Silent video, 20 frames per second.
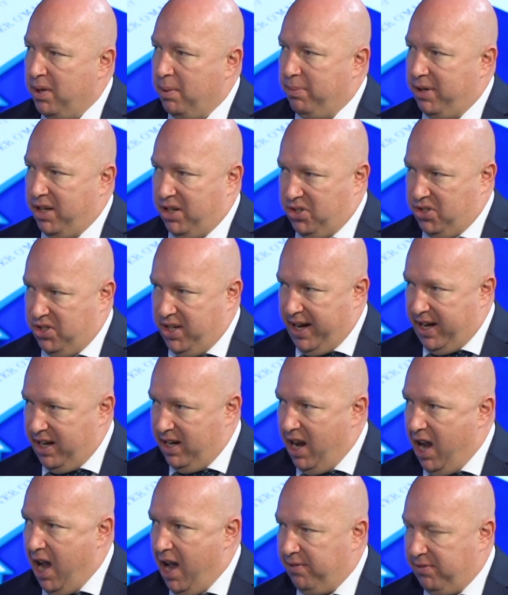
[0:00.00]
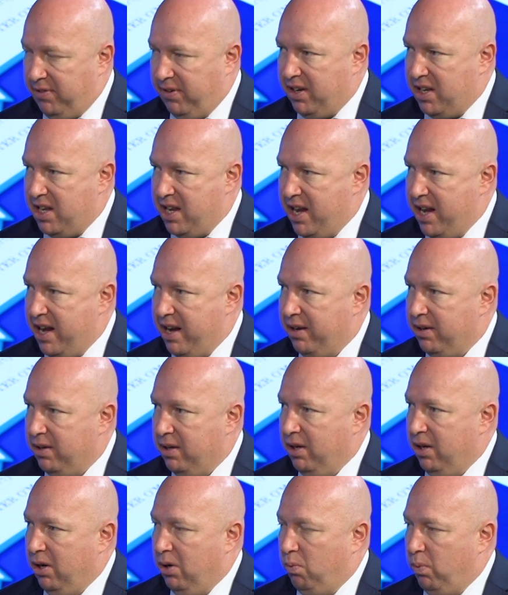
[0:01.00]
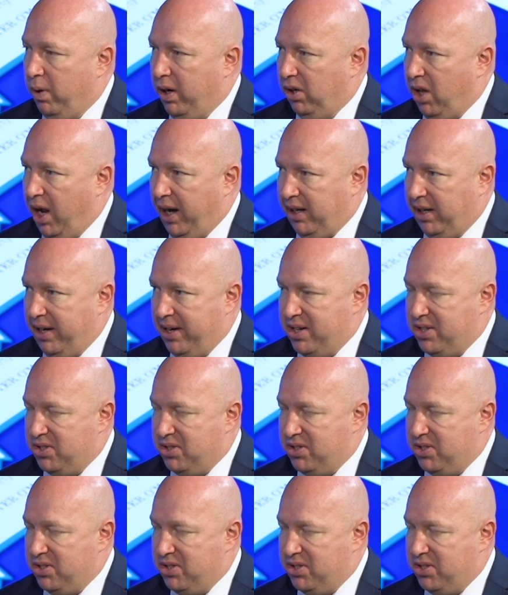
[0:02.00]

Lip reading: But the second half of the year, we're likely